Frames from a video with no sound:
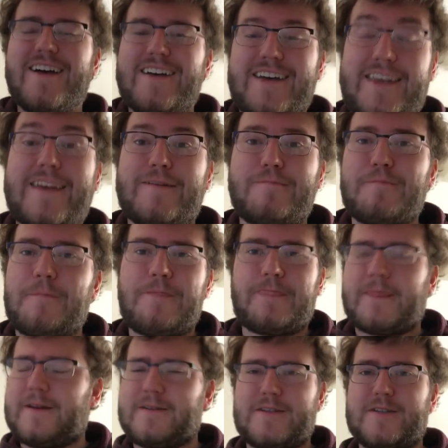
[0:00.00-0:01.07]
again,
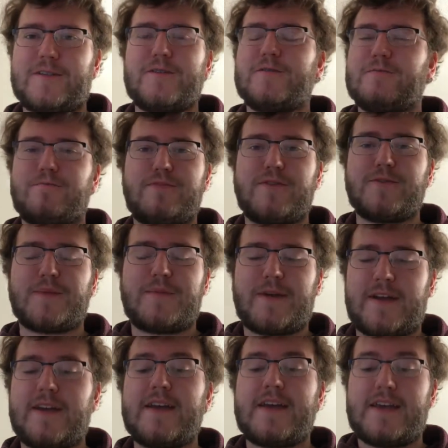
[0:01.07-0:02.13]
still blows my
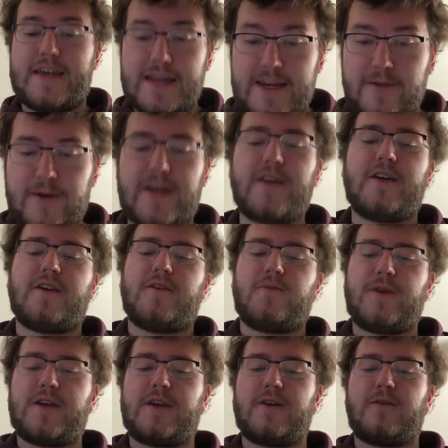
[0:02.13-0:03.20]
mind. Anyway,
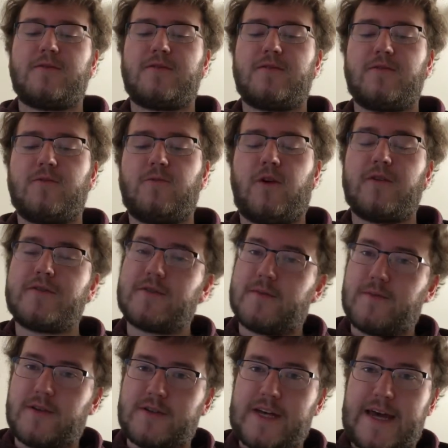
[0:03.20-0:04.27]
we go to Walter
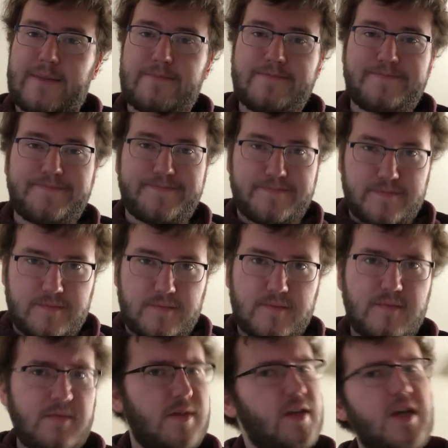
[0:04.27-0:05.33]
and Burlap,
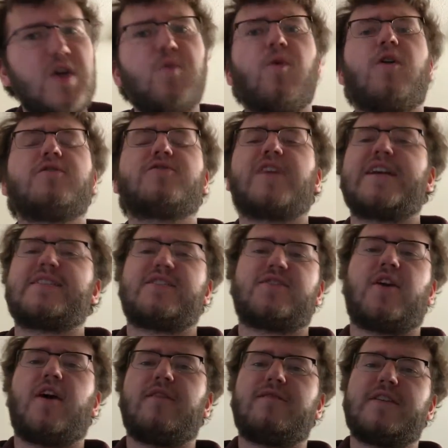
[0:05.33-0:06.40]
and Walter has this
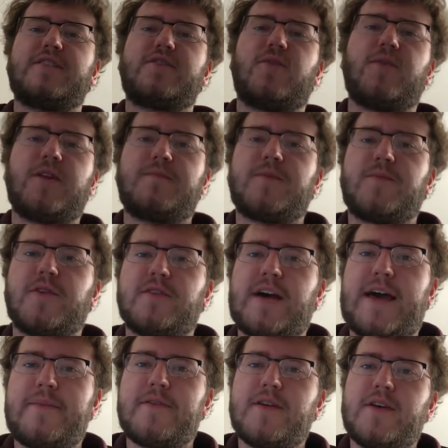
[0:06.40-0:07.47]
confidence going up to
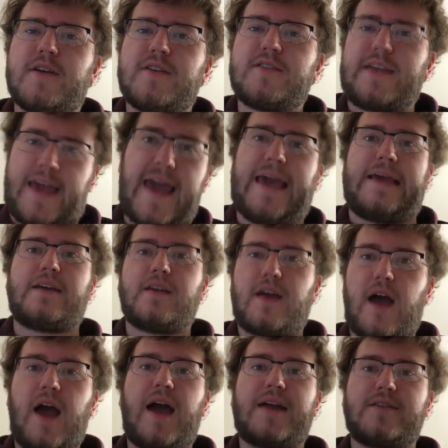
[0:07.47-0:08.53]
Burlap. It's like, "Hey,
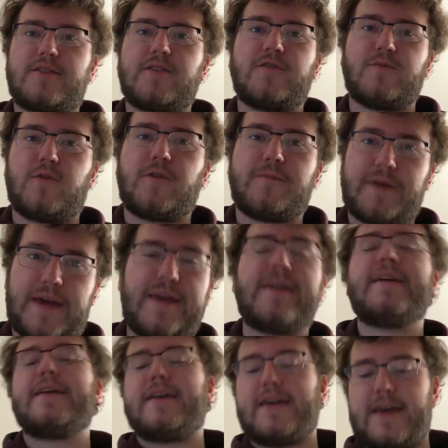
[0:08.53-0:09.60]
I deserve more pay."
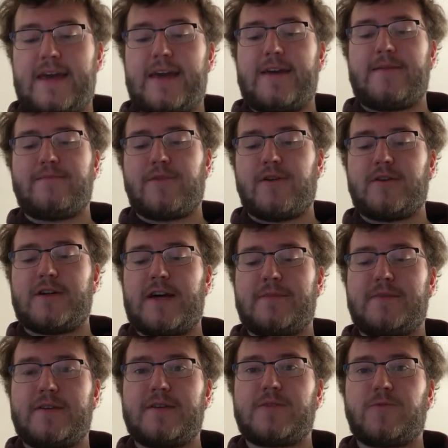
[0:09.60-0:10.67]
And
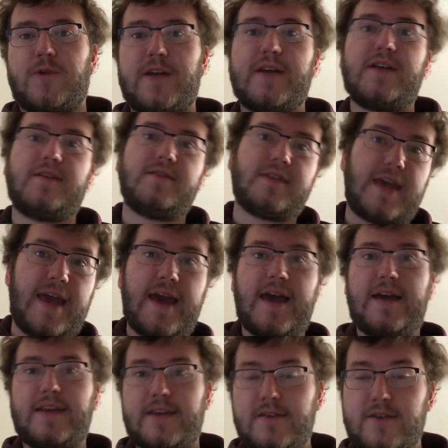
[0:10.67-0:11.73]
Burlap is, "Well,
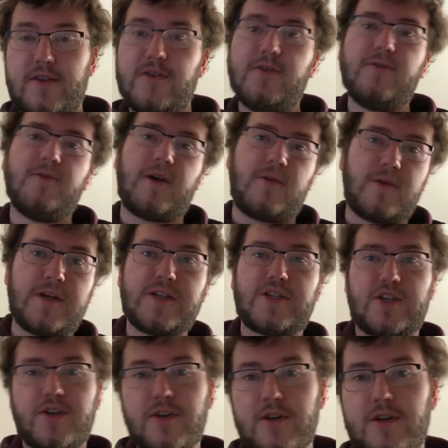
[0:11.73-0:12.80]
yeah, you do. I wish
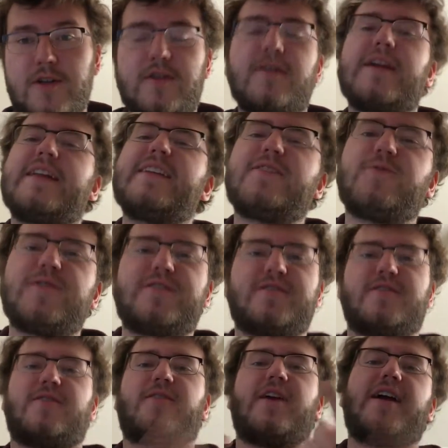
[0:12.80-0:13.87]
I could." And he twists
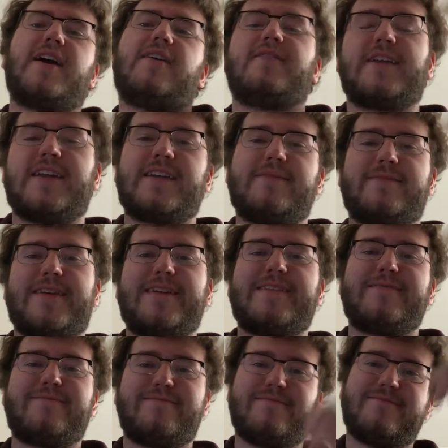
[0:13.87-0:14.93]
it around, and
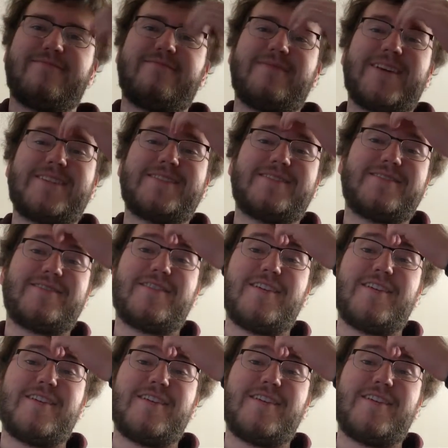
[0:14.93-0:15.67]
he makes